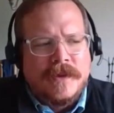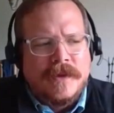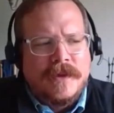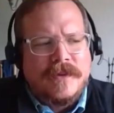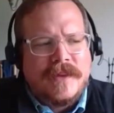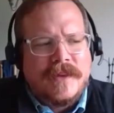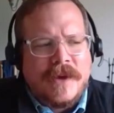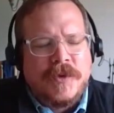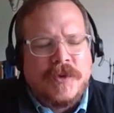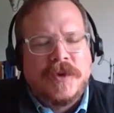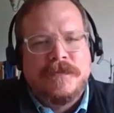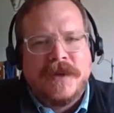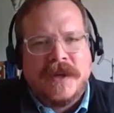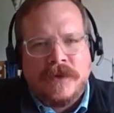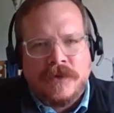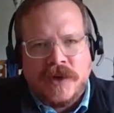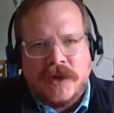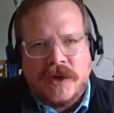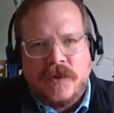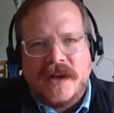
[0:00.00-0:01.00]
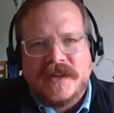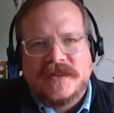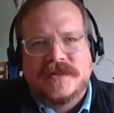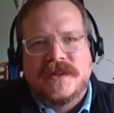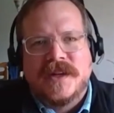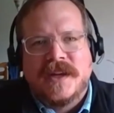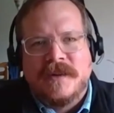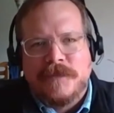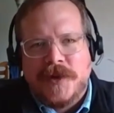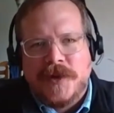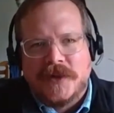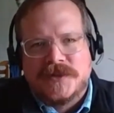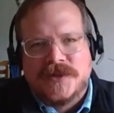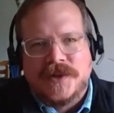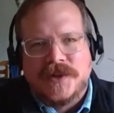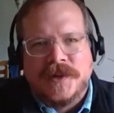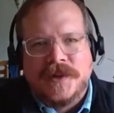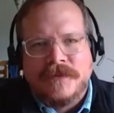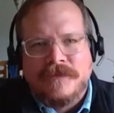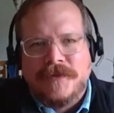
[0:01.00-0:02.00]
they would be requesting
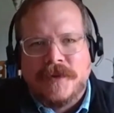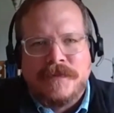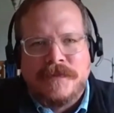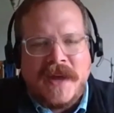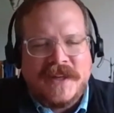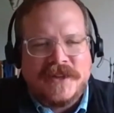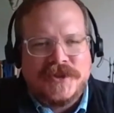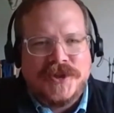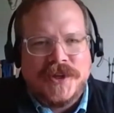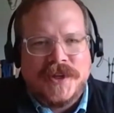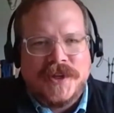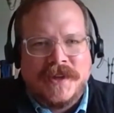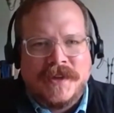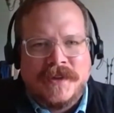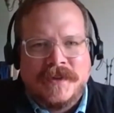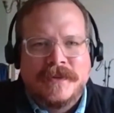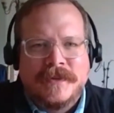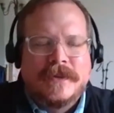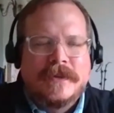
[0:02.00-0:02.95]
personal information.